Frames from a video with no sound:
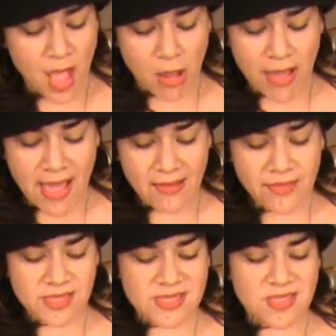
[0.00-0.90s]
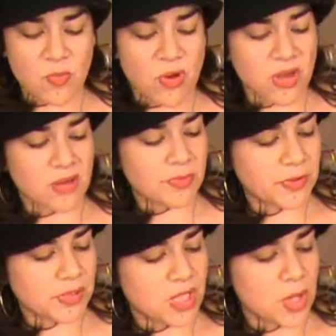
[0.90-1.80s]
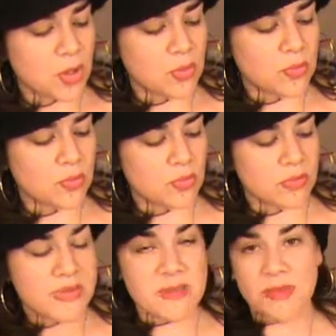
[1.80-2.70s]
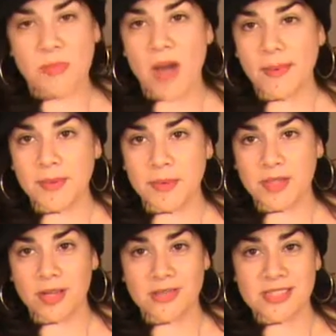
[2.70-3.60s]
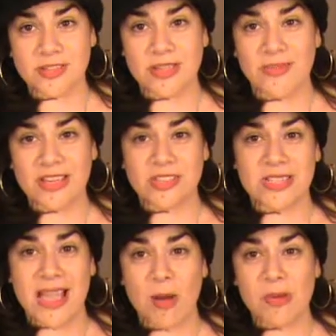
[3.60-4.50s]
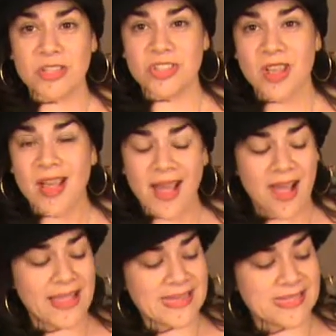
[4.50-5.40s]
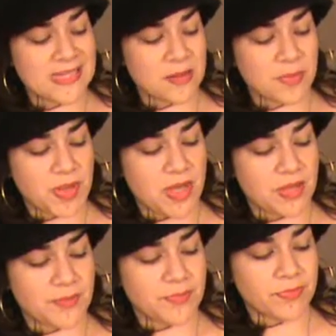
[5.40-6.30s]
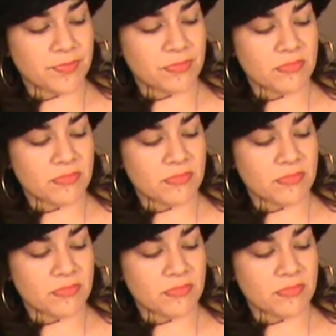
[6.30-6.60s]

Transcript: I'll have it somewhere below or maybe pop up across the screen of actually how much I ended up, um,